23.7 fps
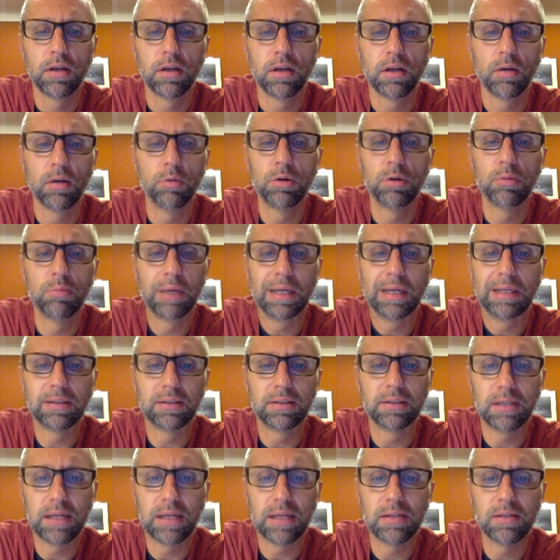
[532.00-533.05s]
It wouldn't make
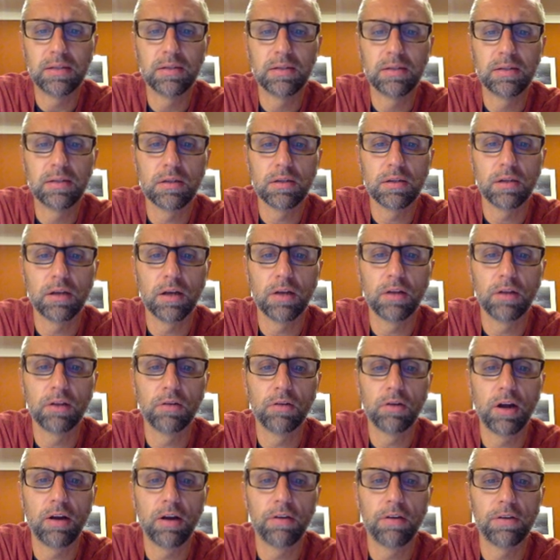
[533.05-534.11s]
sense on the
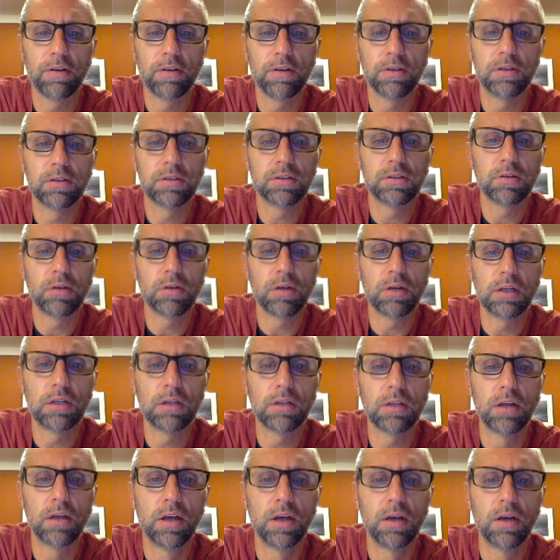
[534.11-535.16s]
graph on this
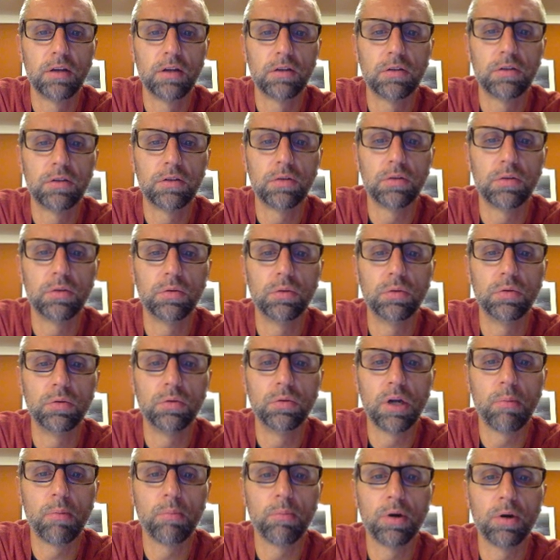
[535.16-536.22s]
screen to
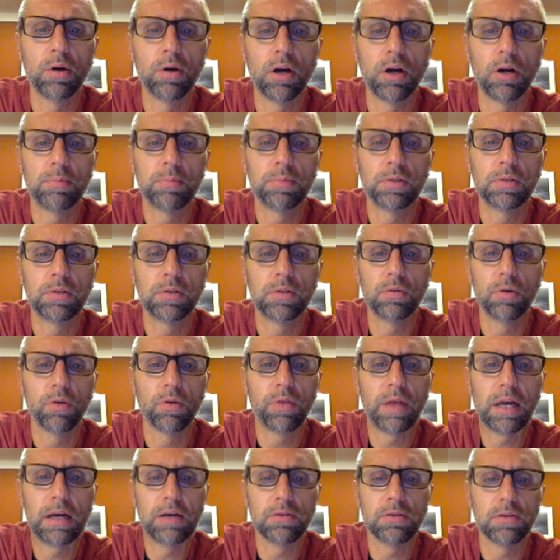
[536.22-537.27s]
number up to
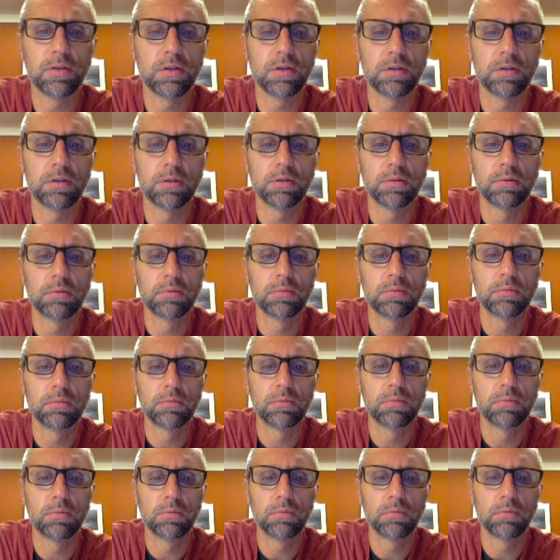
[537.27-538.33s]
1,000.
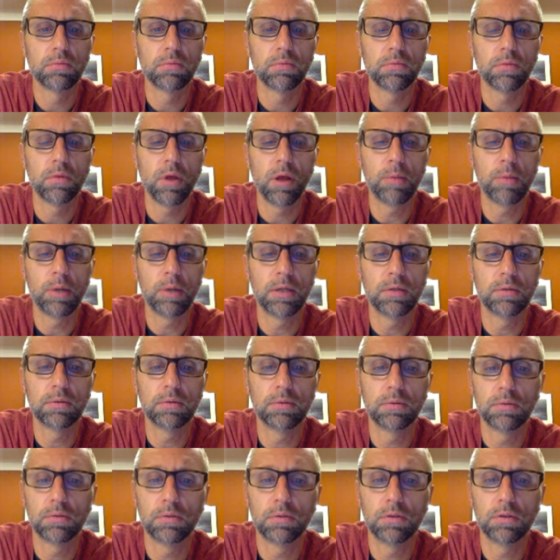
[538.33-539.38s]
I mean,
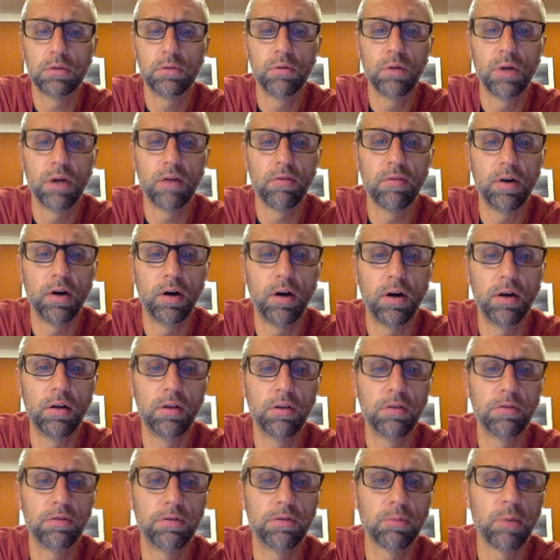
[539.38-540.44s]
you would have
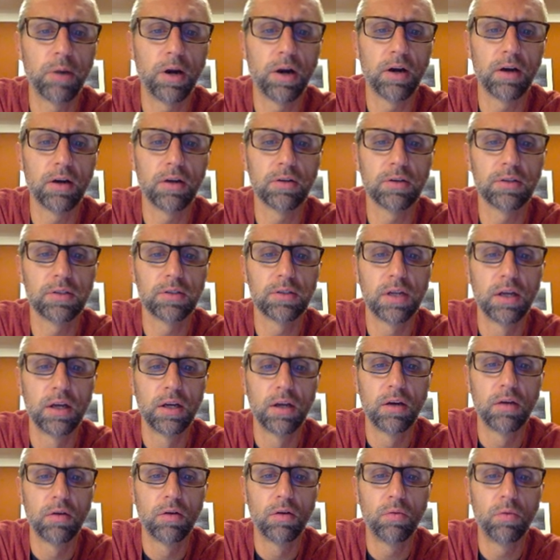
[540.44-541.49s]
all of your bars
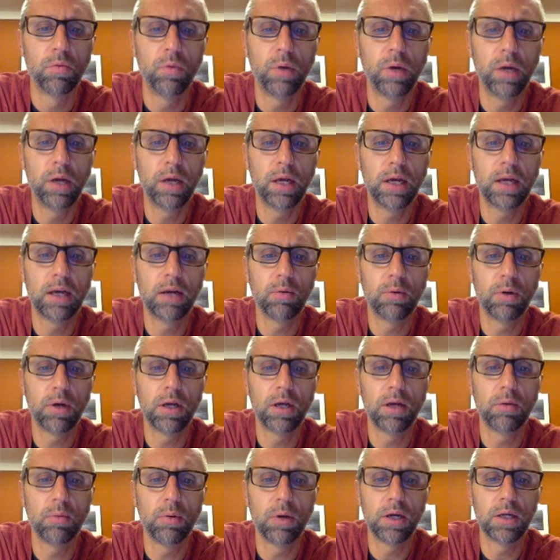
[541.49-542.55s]
way,
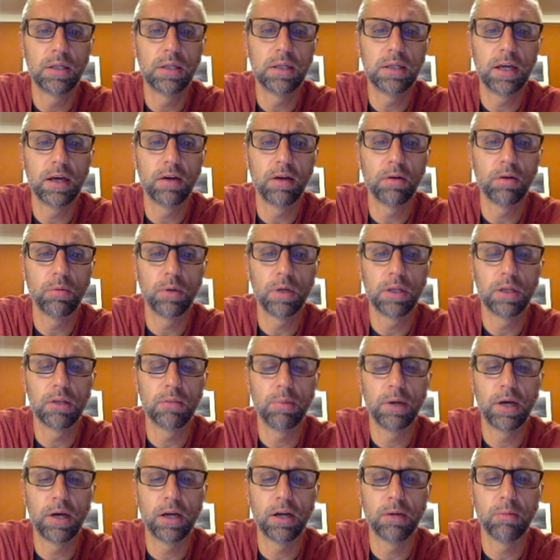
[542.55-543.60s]
way, way down, way at the
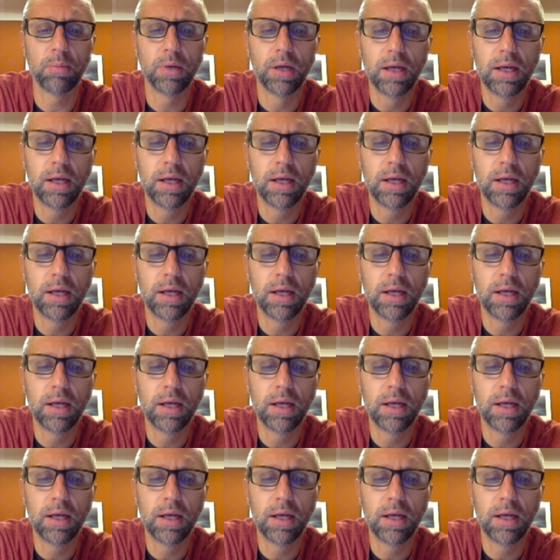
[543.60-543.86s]
bottom.